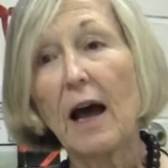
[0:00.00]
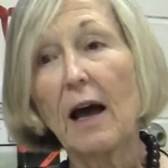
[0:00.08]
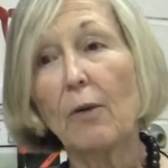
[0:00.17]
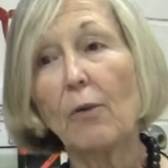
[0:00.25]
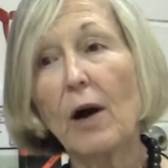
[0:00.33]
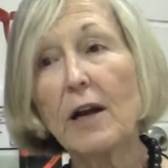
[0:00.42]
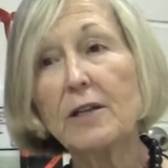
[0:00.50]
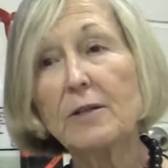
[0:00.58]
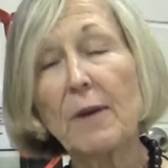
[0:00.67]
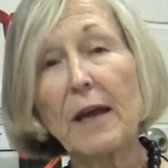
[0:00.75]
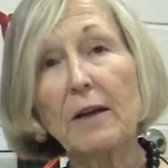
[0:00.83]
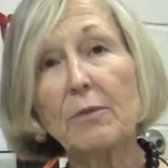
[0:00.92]
wanted to
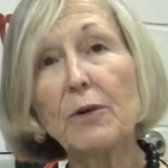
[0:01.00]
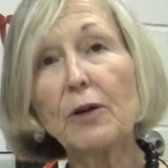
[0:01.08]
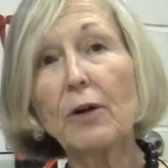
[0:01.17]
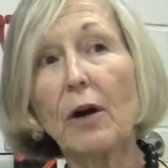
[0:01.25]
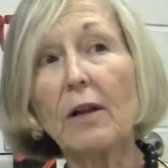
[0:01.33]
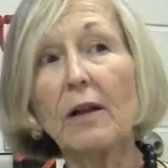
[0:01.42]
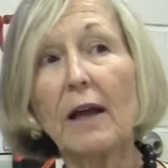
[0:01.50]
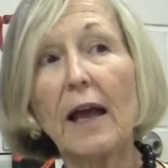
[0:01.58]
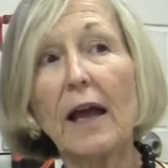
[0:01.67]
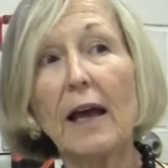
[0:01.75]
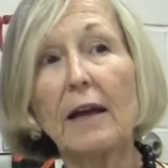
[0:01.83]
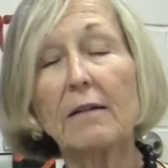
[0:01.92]
paint a mural.
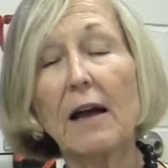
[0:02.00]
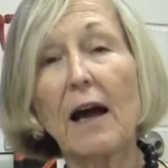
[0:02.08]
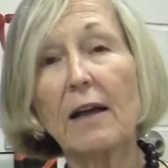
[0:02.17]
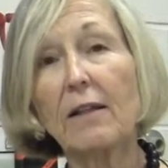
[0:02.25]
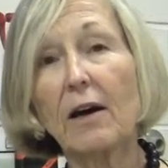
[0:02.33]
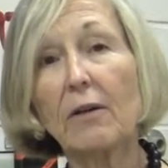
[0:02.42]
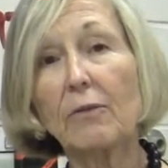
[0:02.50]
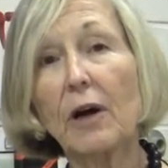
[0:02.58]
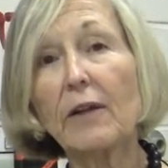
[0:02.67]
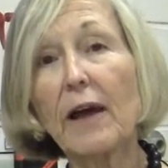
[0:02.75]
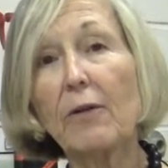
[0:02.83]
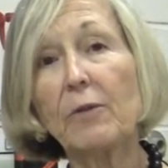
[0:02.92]
And I thought,
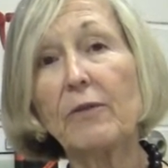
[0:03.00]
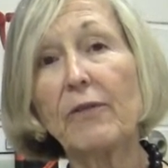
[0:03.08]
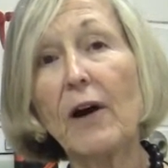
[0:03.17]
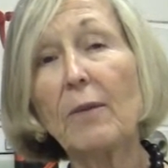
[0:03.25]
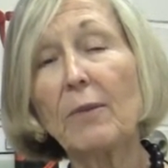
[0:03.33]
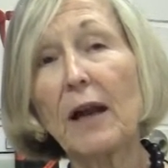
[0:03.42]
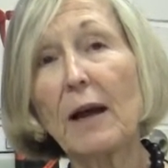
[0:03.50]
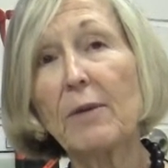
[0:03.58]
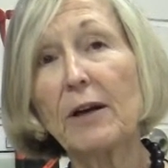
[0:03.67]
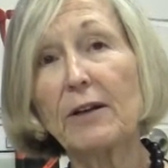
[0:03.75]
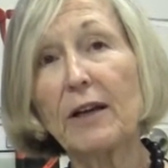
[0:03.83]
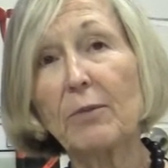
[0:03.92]
well, that would be fine, but I
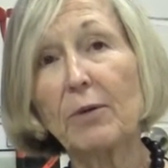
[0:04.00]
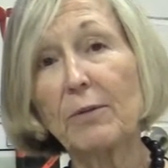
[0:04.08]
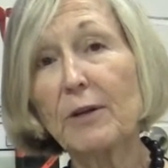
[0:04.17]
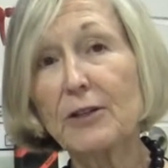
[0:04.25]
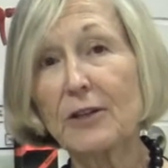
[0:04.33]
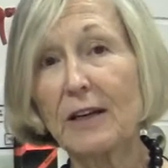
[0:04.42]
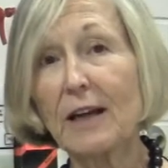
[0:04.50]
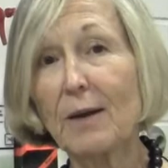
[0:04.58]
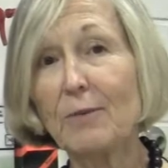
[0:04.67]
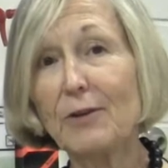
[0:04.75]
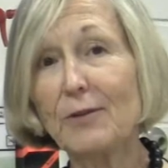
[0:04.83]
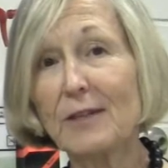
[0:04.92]
better get permission.
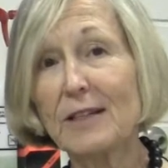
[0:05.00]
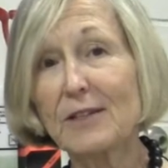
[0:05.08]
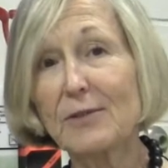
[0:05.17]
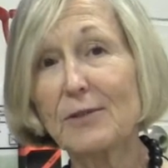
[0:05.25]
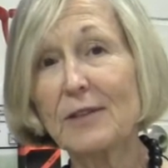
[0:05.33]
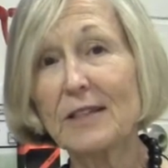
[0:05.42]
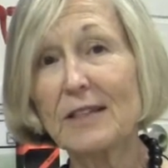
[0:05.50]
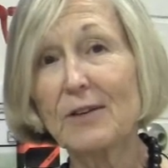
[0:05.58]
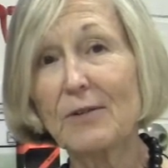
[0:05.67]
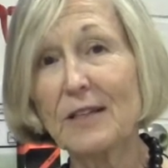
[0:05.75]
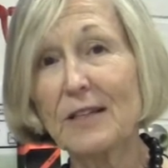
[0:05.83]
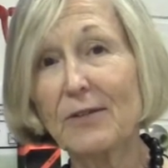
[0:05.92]
I'm new in the school and so
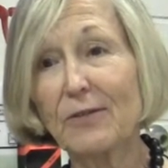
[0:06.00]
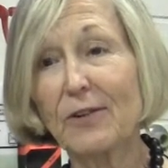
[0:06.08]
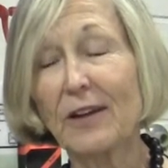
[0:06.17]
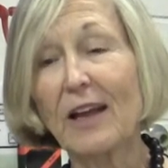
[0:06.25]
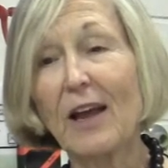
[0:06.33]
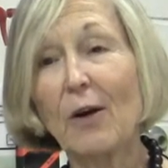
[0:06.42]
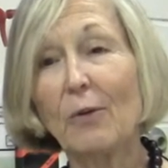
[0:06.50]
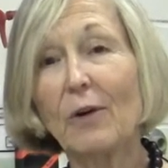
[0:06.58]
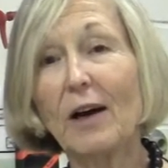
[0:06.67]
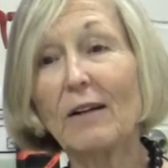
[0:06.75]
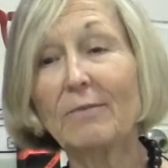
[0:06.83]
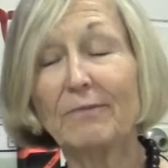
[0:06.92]
on and so forth.
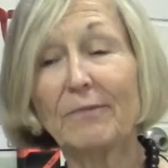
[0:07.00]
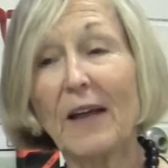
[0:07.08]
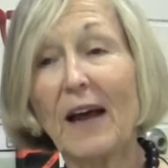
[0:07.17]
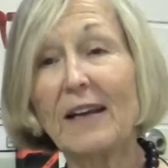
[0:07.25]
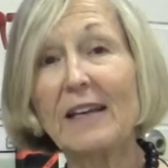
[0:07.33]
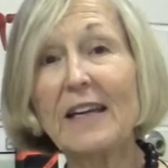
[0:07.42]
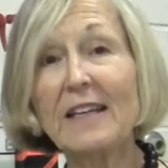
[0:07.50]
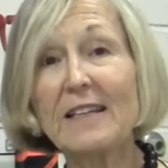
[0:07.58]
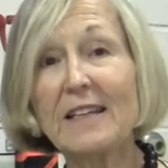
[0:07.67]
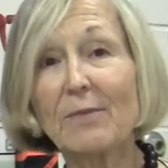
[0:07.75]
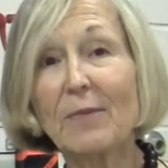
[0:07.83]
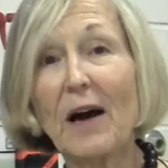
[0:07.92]
Well, I
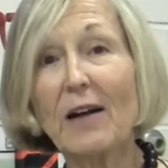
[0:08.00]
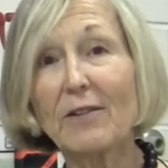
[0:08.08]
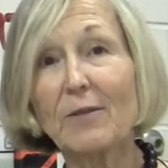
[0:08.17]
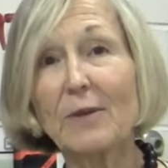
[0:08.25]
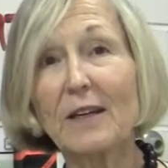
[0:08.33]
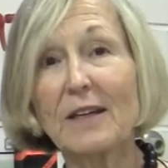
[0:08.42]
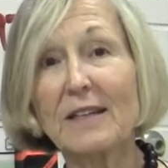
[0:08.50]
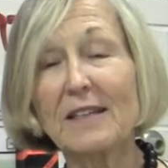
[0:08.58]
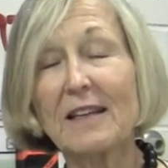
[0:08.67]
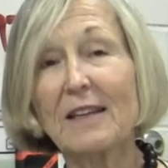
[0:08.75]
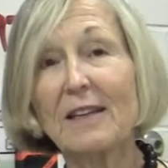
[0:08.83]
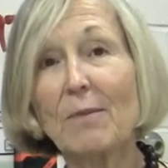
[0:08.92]
needn't have bothered, because
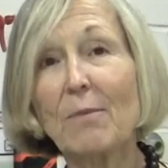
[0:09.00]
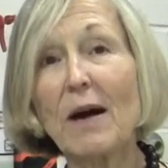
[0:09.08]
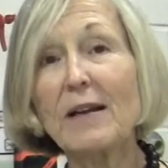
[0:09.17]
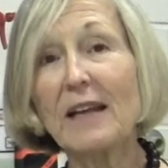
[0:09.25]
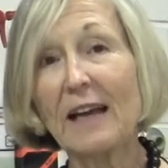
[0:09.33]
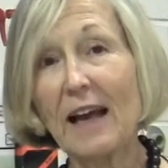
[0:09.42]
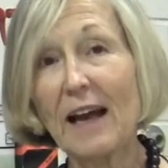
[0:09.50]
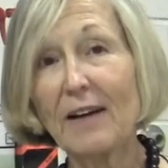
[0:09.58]
the Monday